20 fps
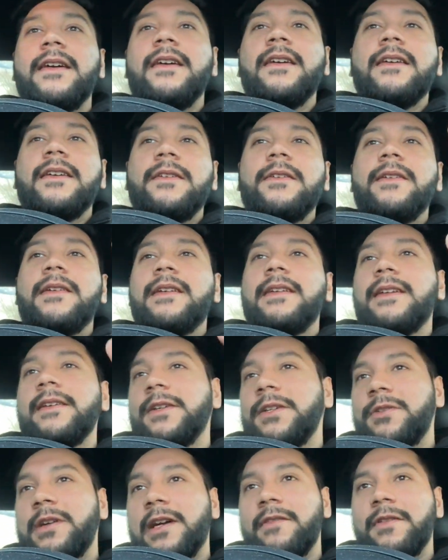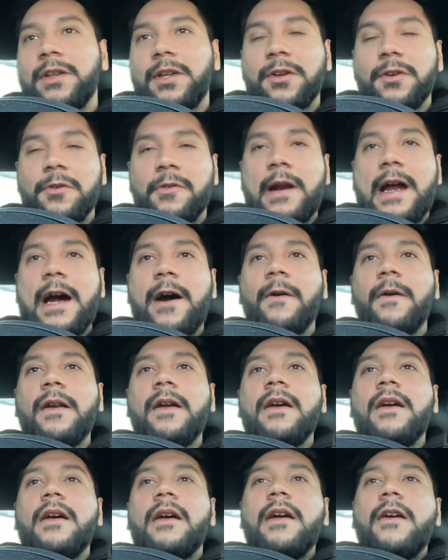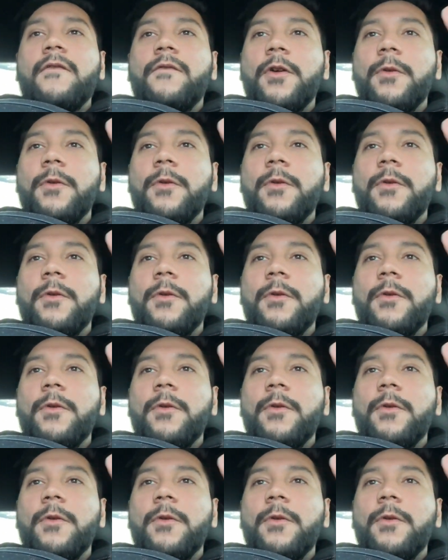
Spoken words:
you can daily drive it year round.